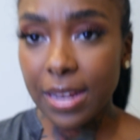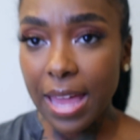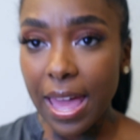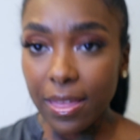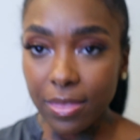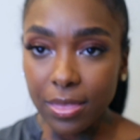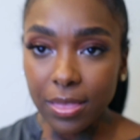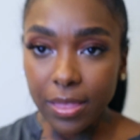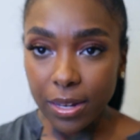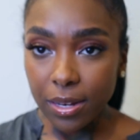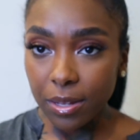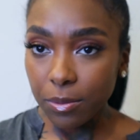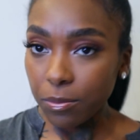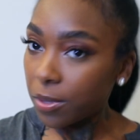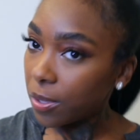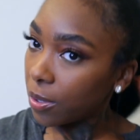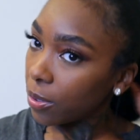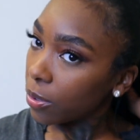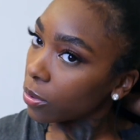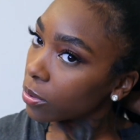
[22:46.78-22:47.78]
athletic
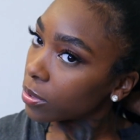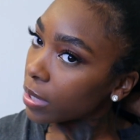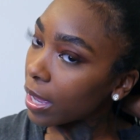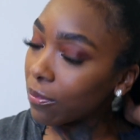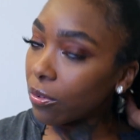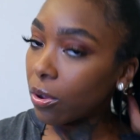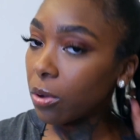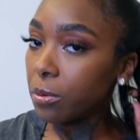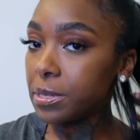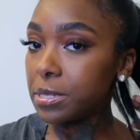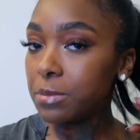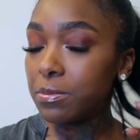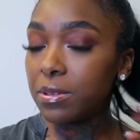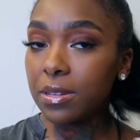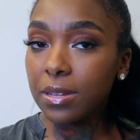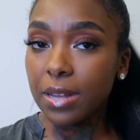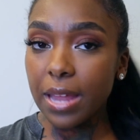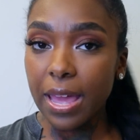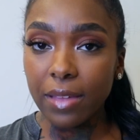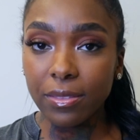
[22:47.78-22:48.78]
build. I've always
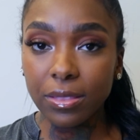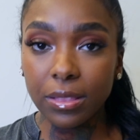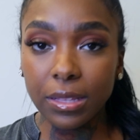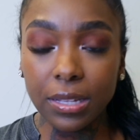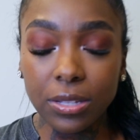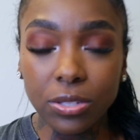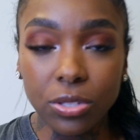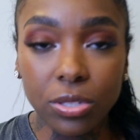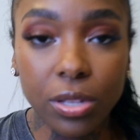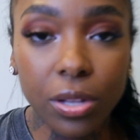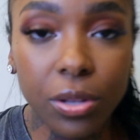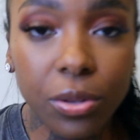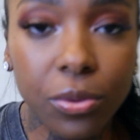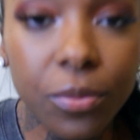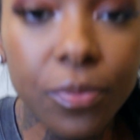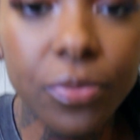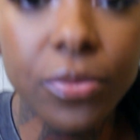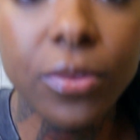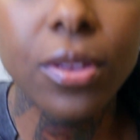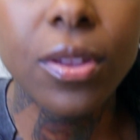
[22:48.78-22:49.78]
been an athlete, so
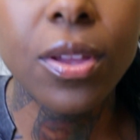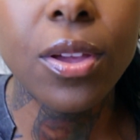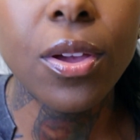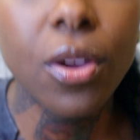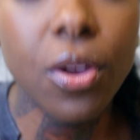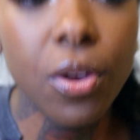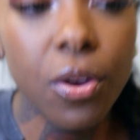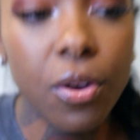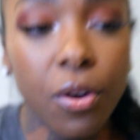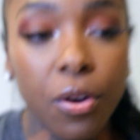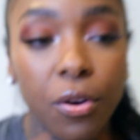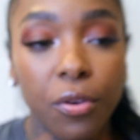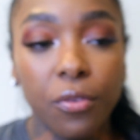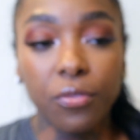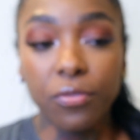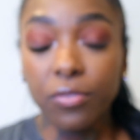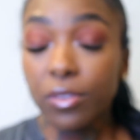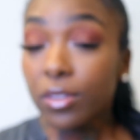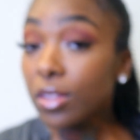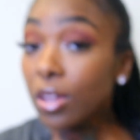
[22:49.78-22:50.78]

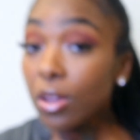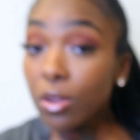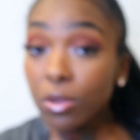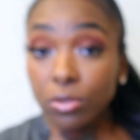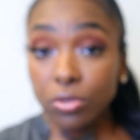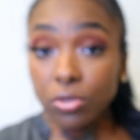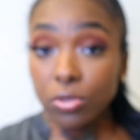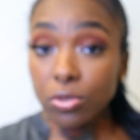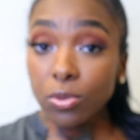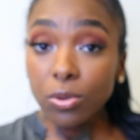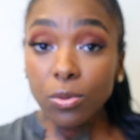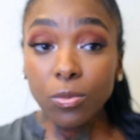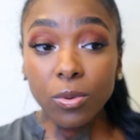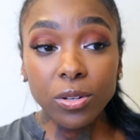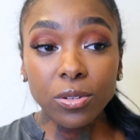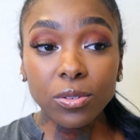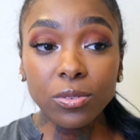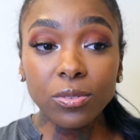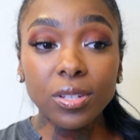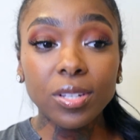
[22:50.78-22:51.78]
for those who are
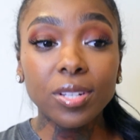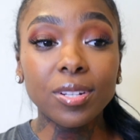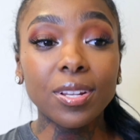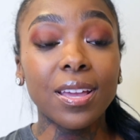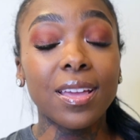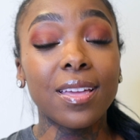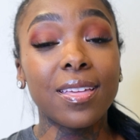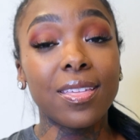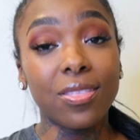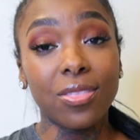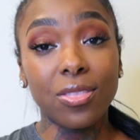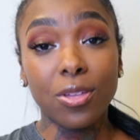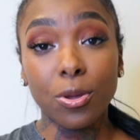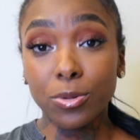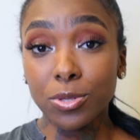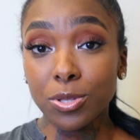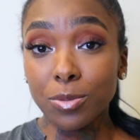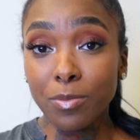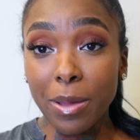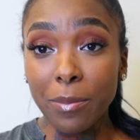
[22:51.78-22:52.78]
wondering,
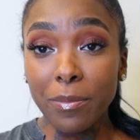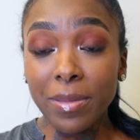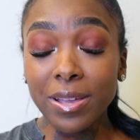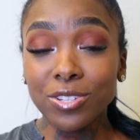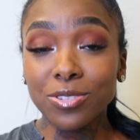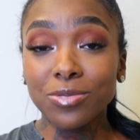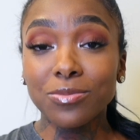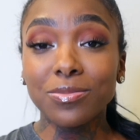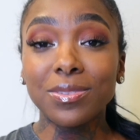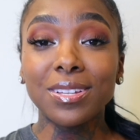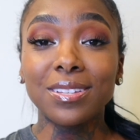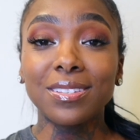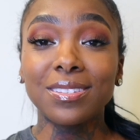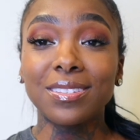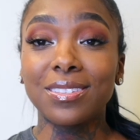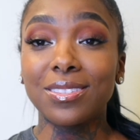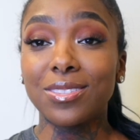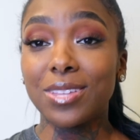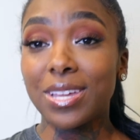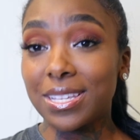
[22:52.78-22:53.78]
those are my
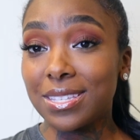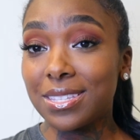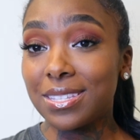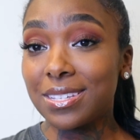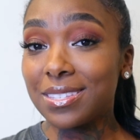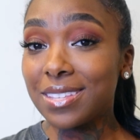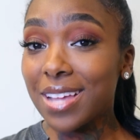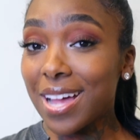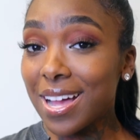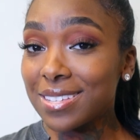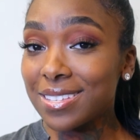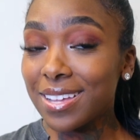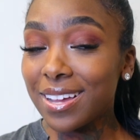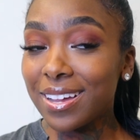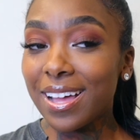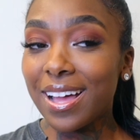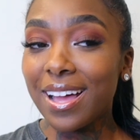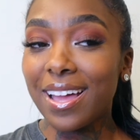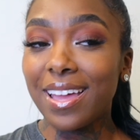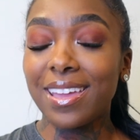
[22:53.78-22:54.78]
measurements. That's the size I
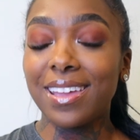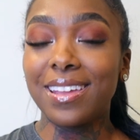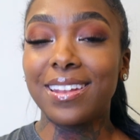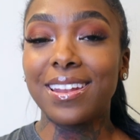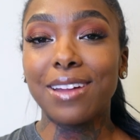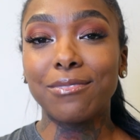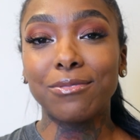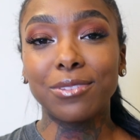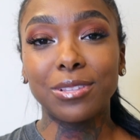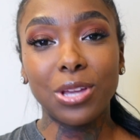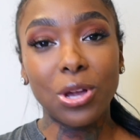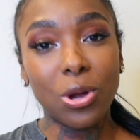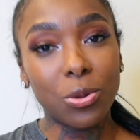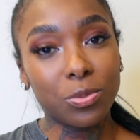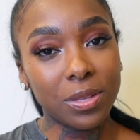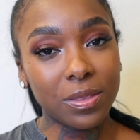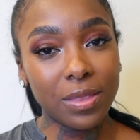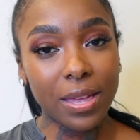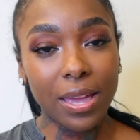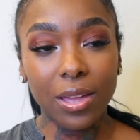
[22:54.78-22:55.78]
got, and I really
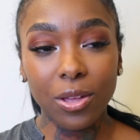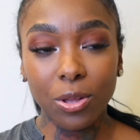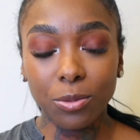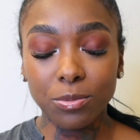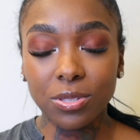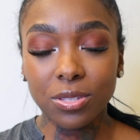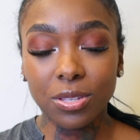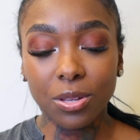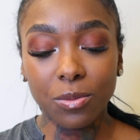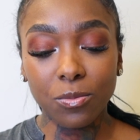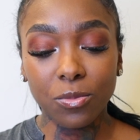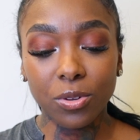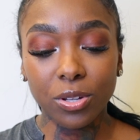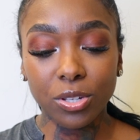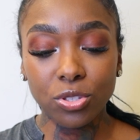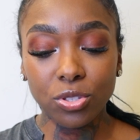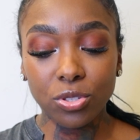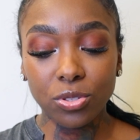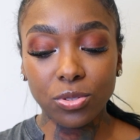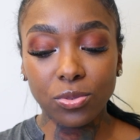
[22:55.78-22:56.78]
hope that that helps
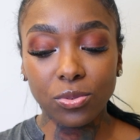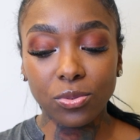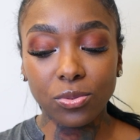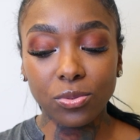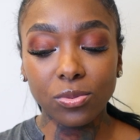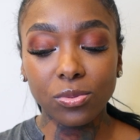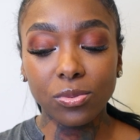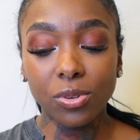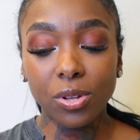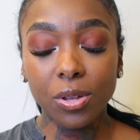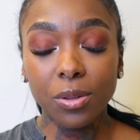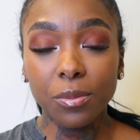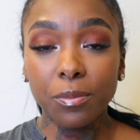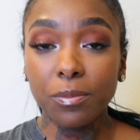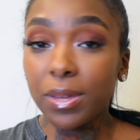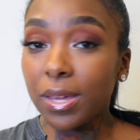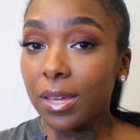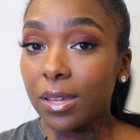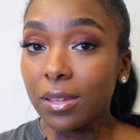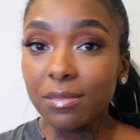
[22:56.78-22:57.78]
someone to
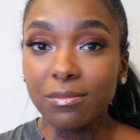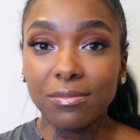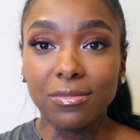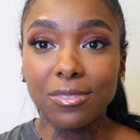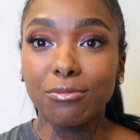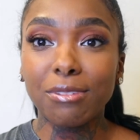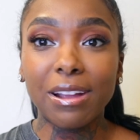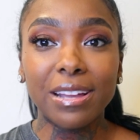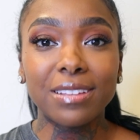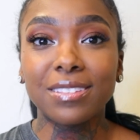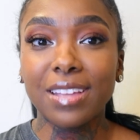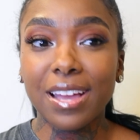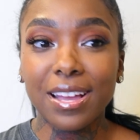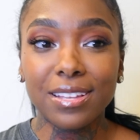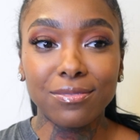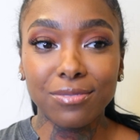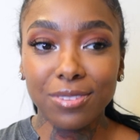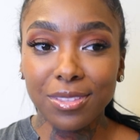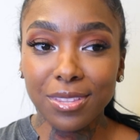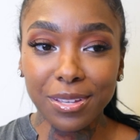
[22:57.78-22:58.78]
pick the right
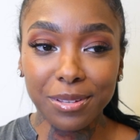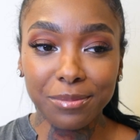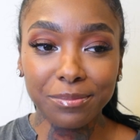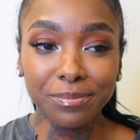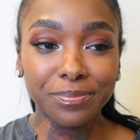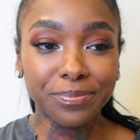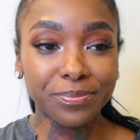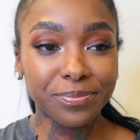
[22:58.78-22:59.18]
size for them.